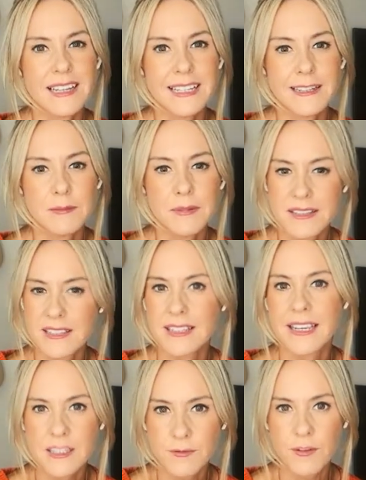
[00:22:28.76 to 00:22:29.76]
a little bit of
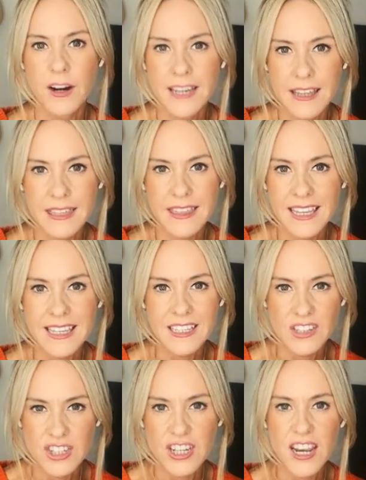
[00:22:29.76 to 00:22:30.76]
stage fright, I think,
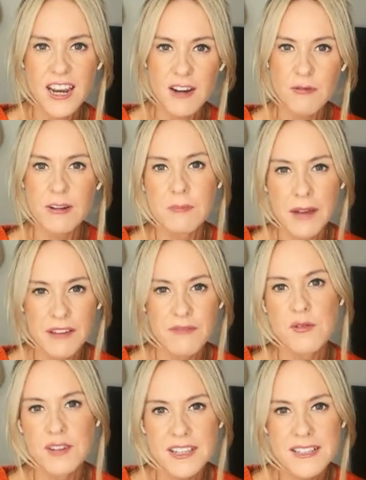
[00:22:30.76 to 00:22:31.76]
and sharing my
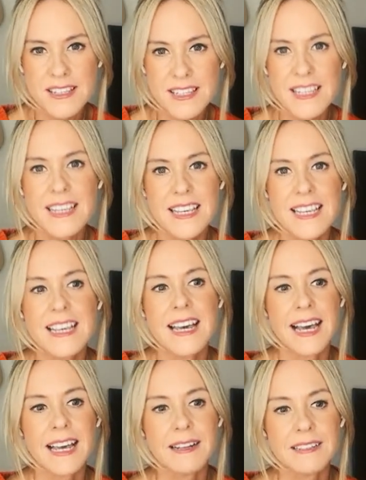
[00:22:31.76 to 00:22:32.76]
voice
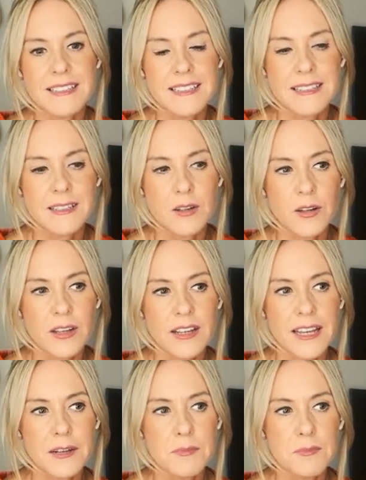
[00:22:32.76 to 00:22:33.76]
and
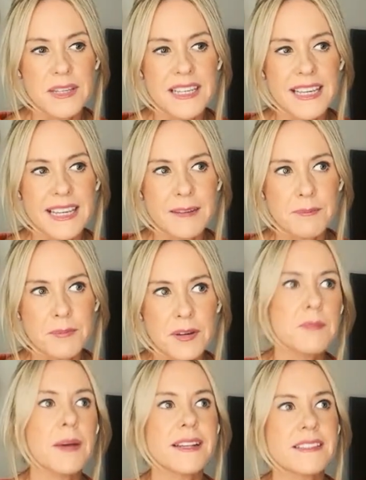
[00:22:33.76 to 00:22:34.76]
kind of putting
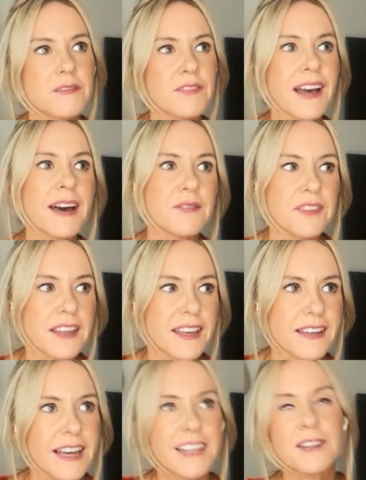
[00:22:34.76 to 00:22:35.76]
myself out there.
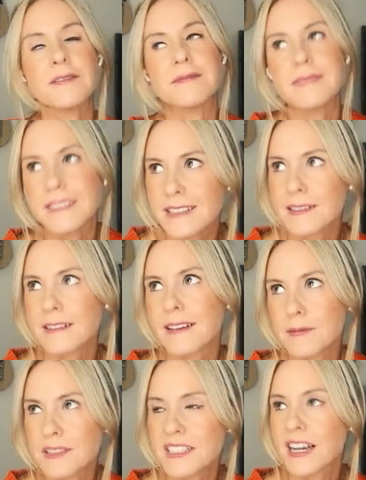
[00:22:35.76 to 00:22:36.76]
I know I
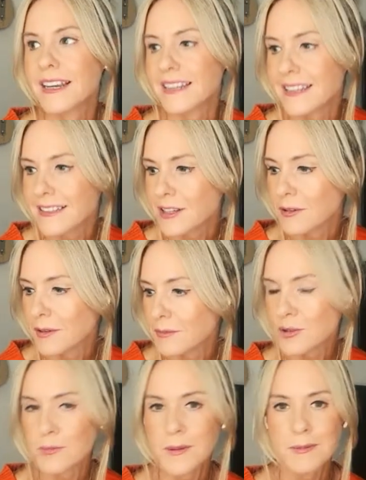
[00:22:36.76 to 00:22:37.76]
was tiny, so I'm
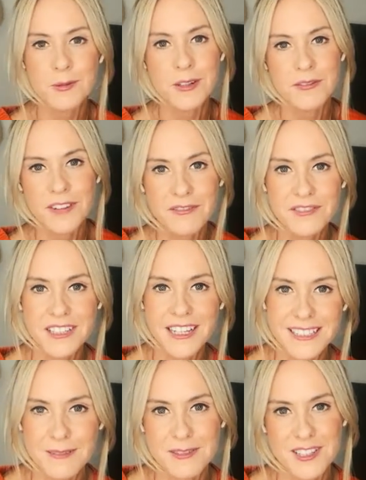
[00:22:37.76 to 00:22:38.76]
sure people would have loved it because
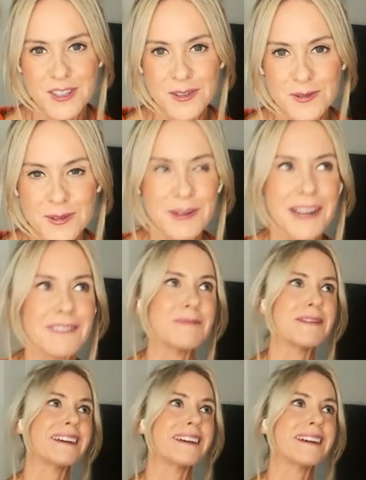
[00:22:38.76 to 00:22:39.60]
I was cute or whatever,